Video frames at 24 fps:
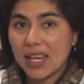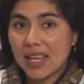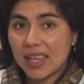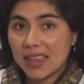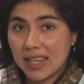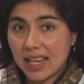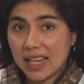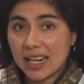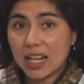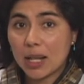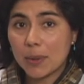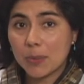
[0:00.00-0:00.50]

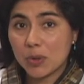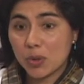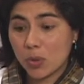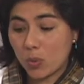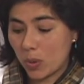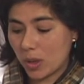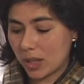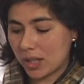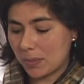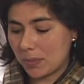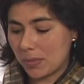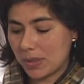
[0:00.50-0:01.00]
That helps
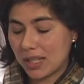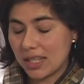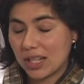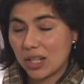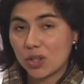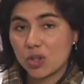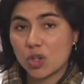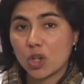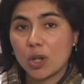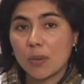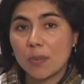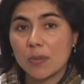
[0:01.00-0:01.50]
quite a bit
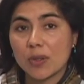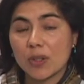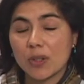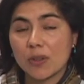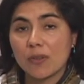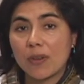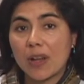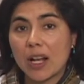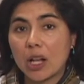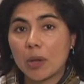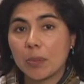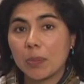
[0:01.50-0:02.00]
in terms
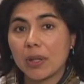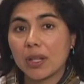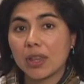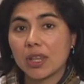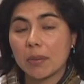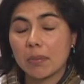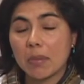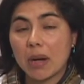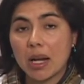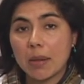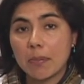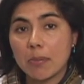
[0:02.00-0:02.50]
of helping
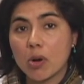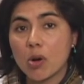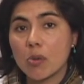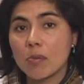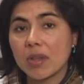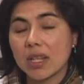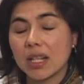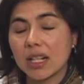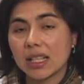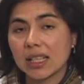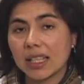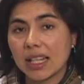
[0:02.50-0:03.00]
the
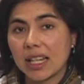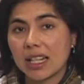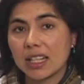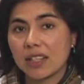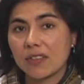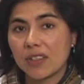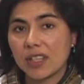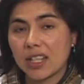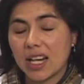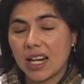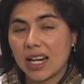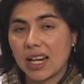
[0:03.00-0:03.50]
meibomian gland
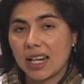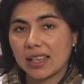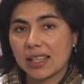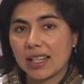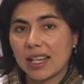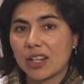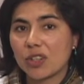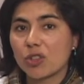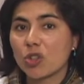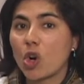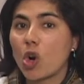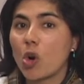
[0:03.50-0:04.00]
of the
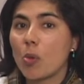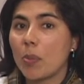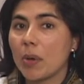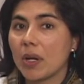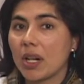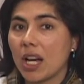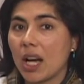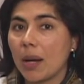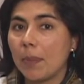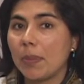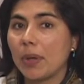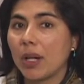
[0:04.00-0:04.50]
eyelash open
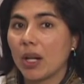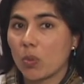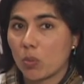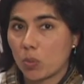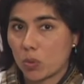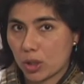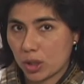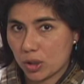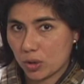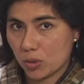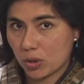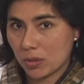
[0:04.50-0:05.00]
up and
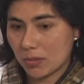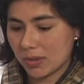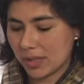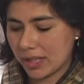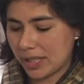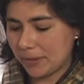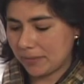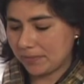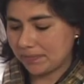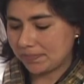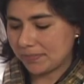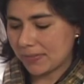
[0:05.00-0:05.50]
work
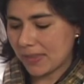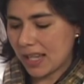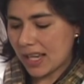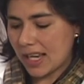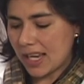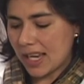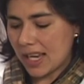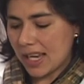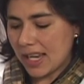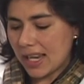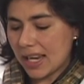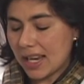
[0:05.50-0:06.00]
normally.
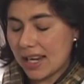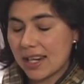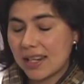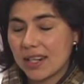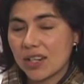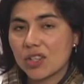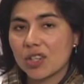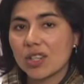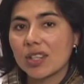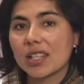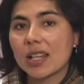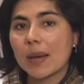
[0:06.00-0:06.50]
In
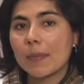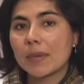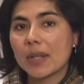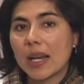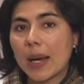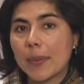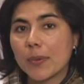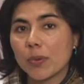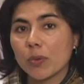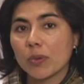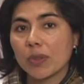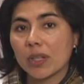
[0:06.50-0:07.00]
addition,
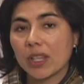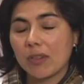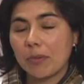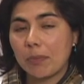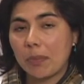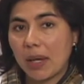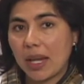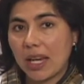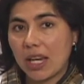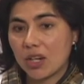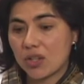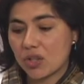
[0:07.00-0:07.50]
sometimes we'll give
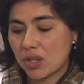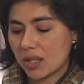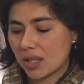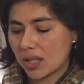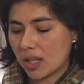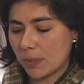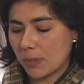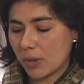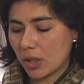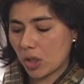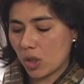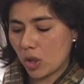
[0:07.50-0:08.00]
patients
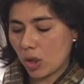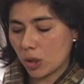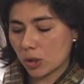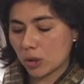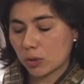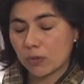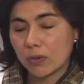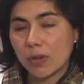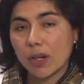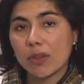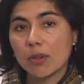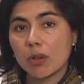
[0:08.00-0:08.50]
something called
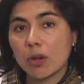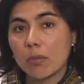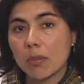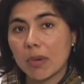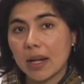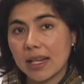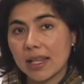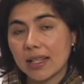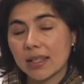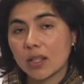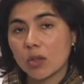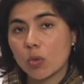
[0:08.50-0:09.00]

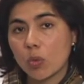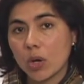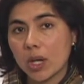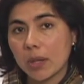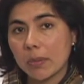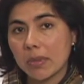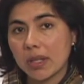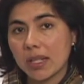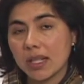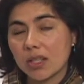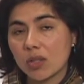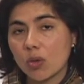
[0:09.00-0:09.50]
erythromycin
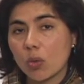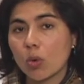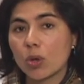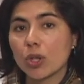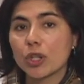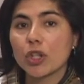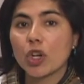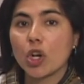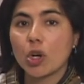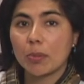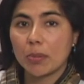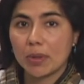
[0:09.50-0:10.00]
ointment or
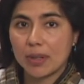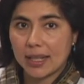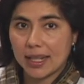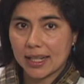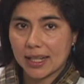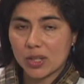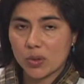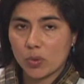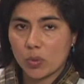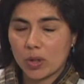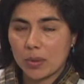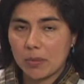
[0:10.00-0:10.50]

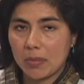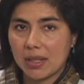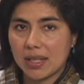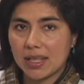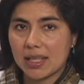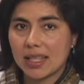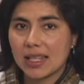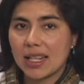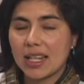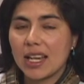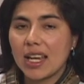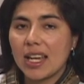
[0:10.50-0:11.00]
Tobradex
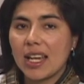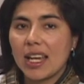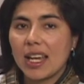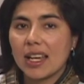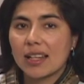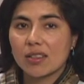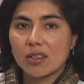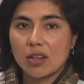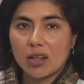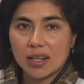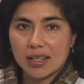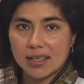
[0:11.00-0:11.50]
ointment.
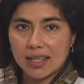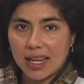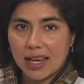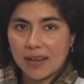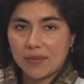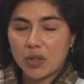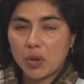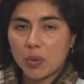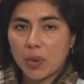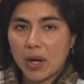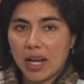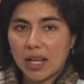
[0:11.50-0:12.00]
As long as they
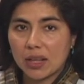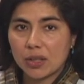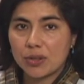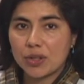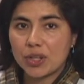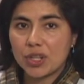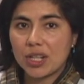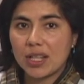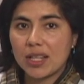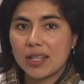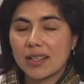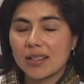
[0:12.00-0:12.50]
have no
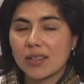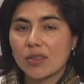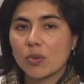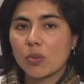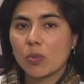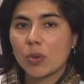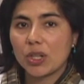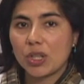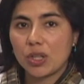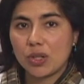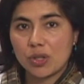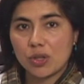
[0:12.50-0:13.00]
allergies,
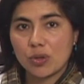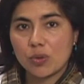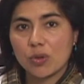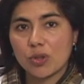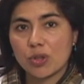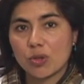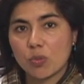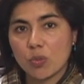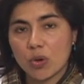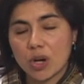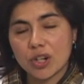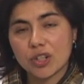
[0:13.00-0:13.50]
what you do
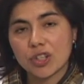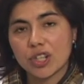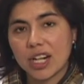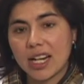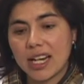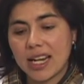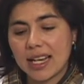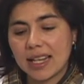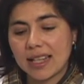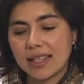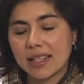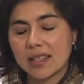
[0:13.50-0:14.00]
is you wash your
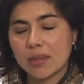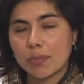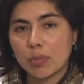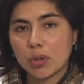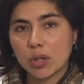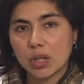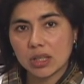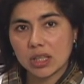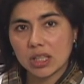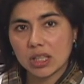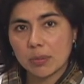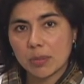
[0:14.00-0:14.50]
hands, put
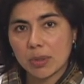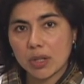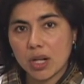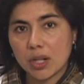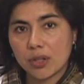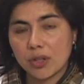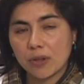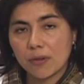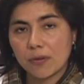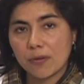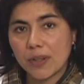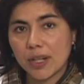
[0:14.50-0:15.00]
a little bit
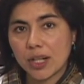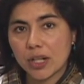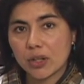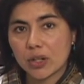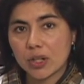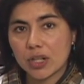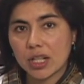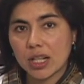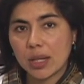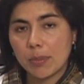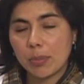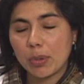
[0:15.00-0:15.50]
on your
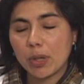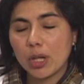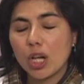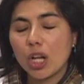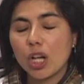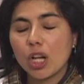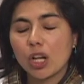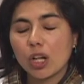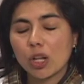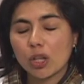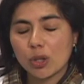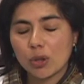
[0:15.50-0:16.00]
fingertip,
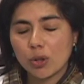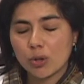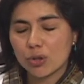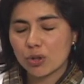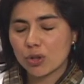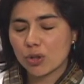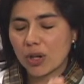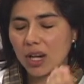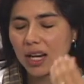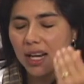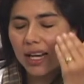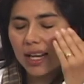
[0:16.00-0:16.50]
close
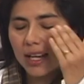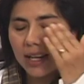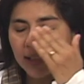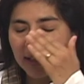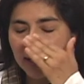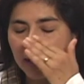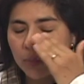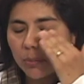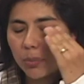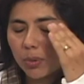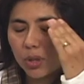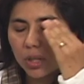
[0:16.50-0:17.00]
your eyes,
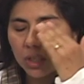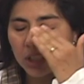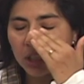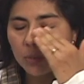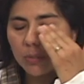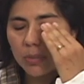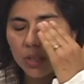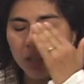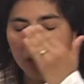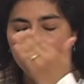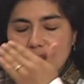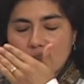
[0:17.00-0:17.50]
and put a little
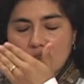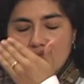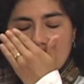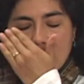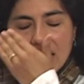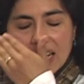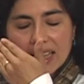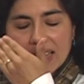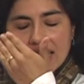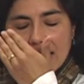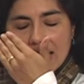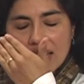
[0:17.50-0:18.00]
bit on your
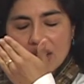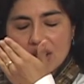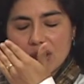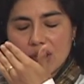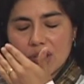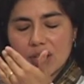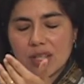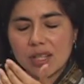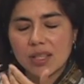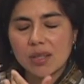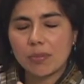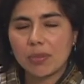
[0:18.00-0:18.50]

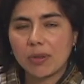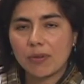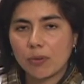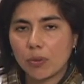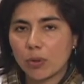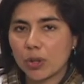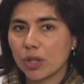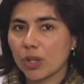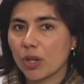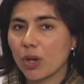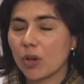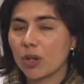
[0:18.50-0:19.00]
eyelashes
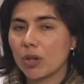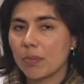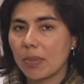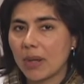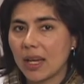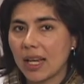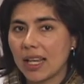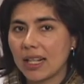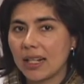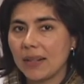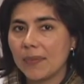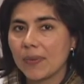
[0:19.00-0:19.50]
before you go to
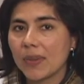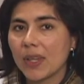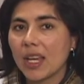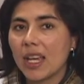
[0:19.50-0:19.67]
bed.